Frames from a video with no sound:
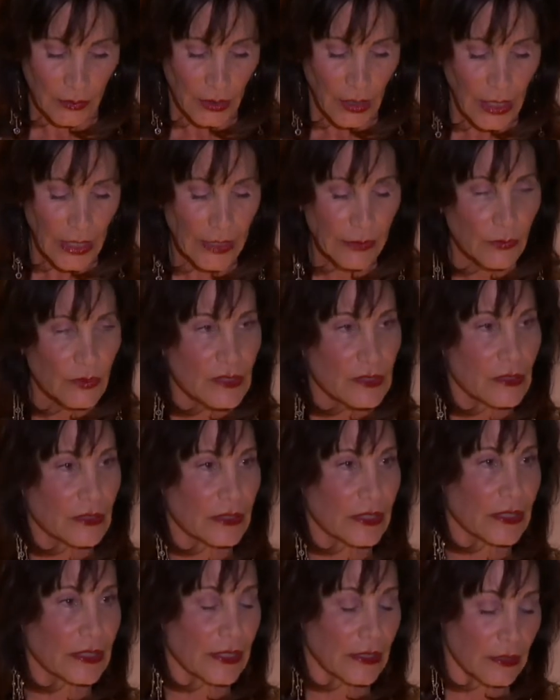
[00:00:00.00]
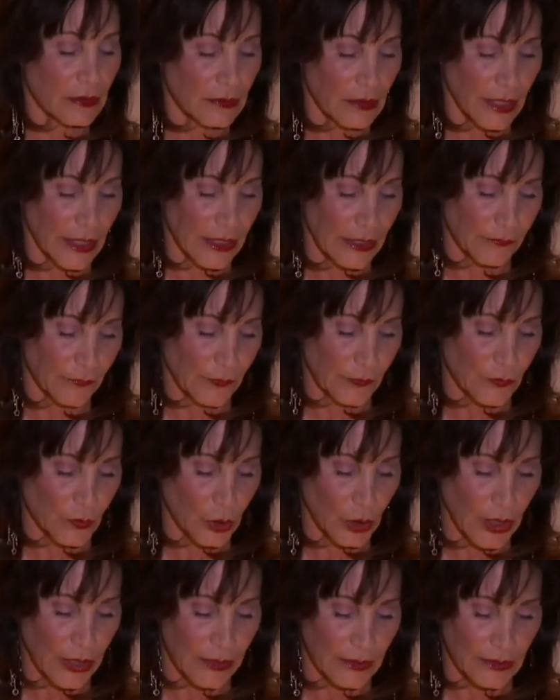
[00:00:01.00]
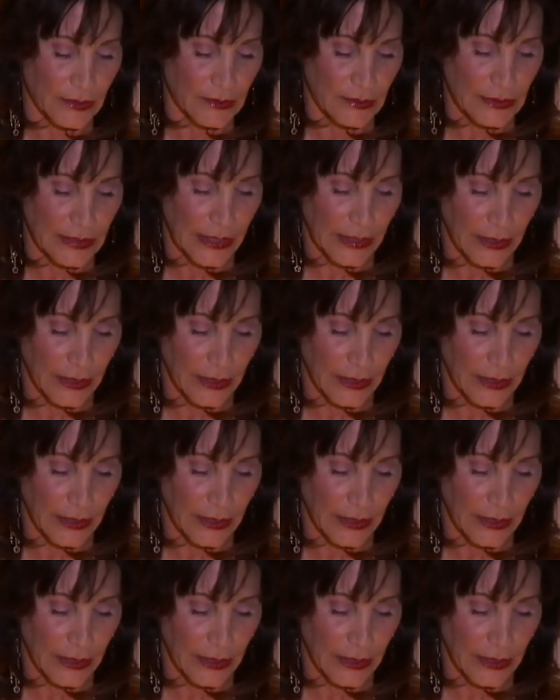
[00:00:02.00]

I was looking at a life of trying to stay